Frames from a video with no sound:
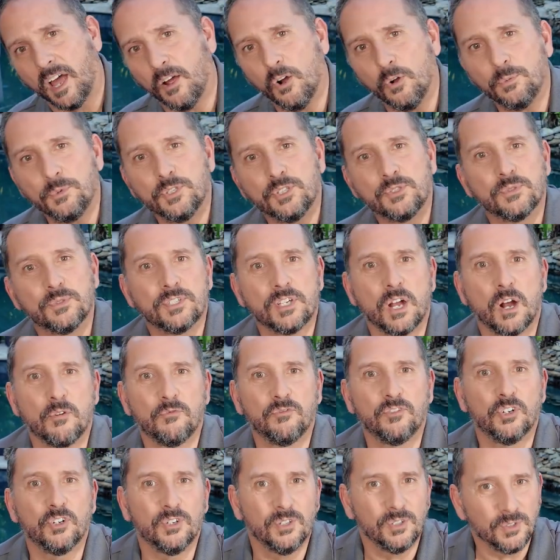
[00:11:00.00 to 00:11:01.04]
hope this was
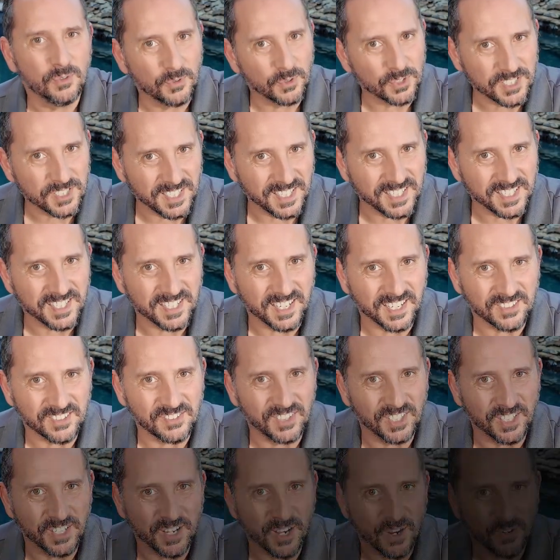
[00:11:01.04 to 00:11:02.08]
helpful. We'll see you in the next
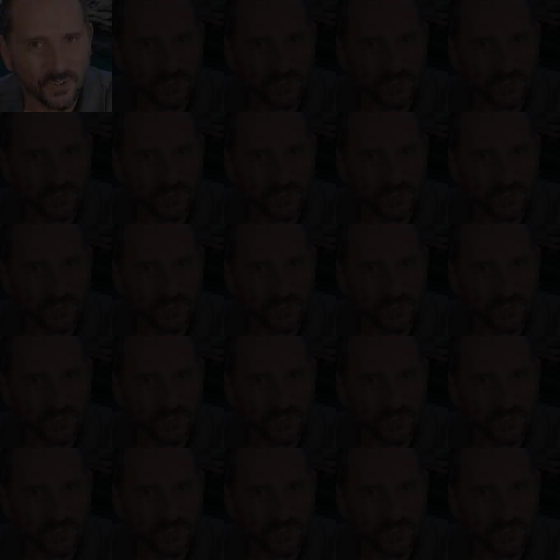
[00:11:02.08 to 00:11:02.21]
video.